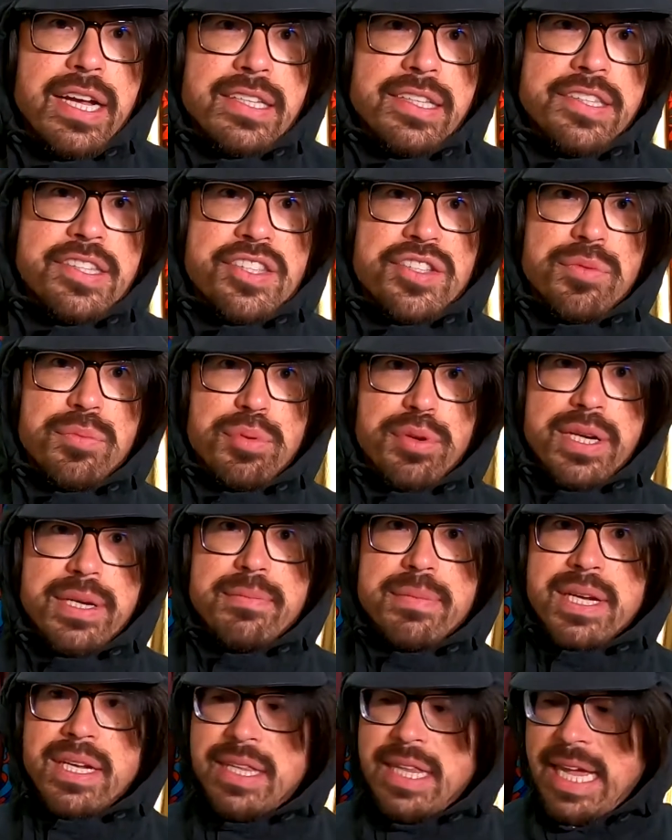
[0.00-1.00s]
Island
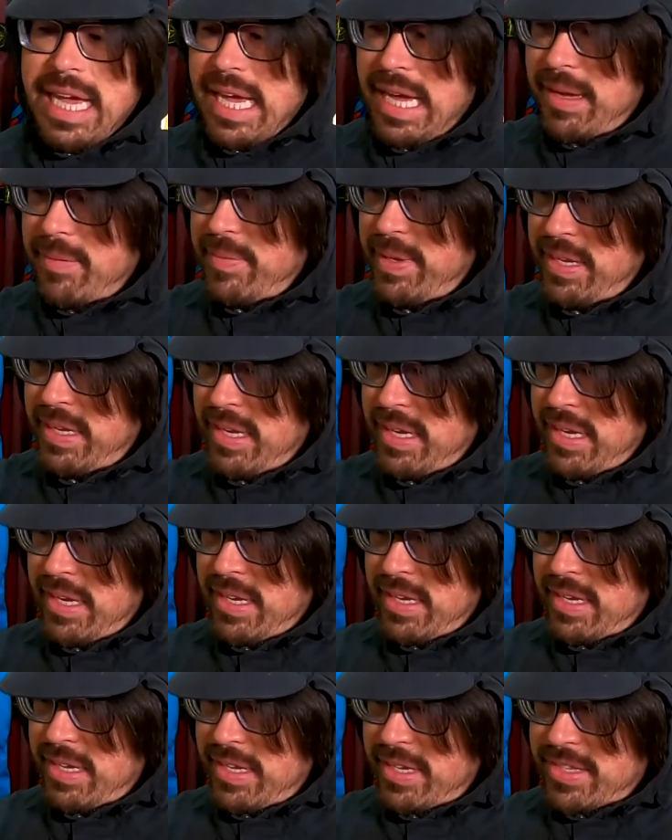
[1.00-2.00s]
Supreme collab
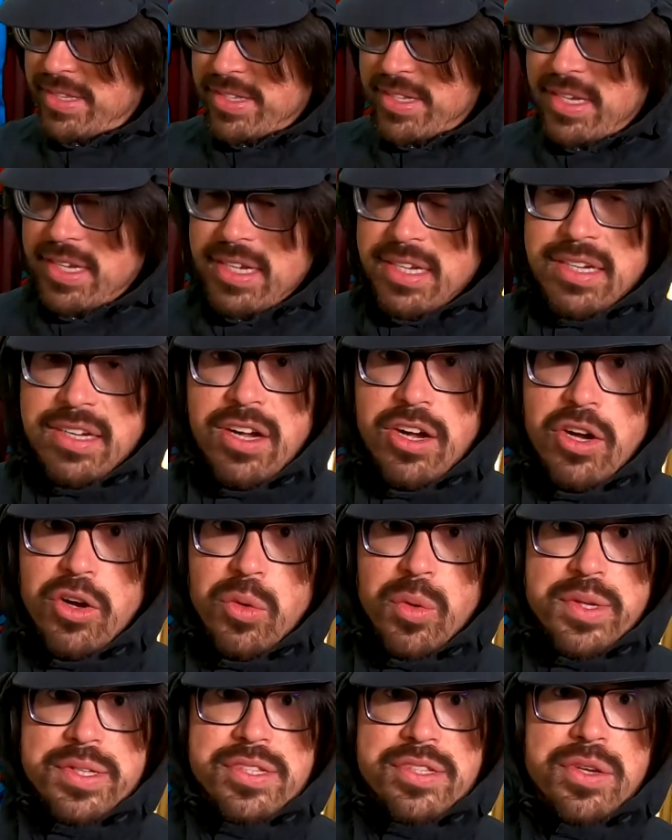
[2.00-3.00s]
is
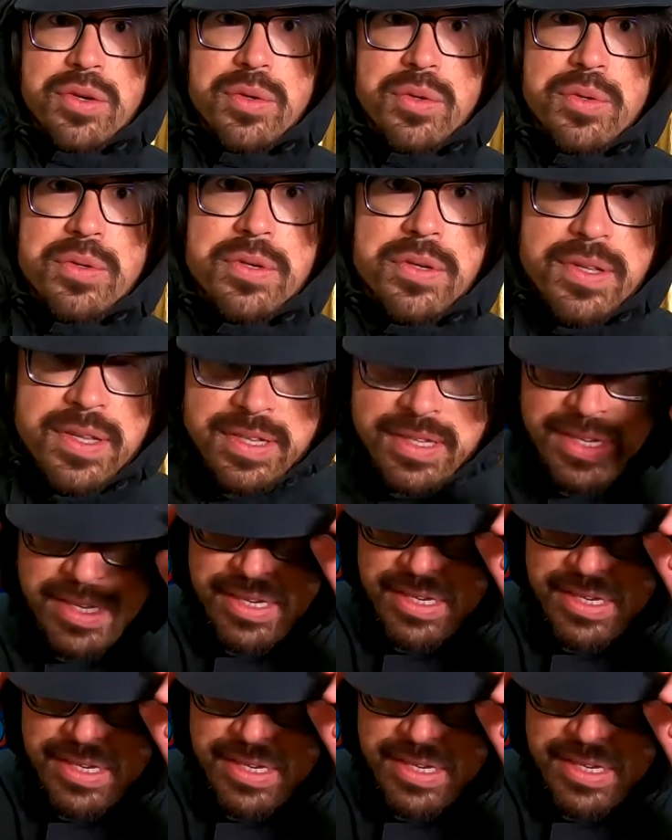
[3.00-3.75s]
always cool.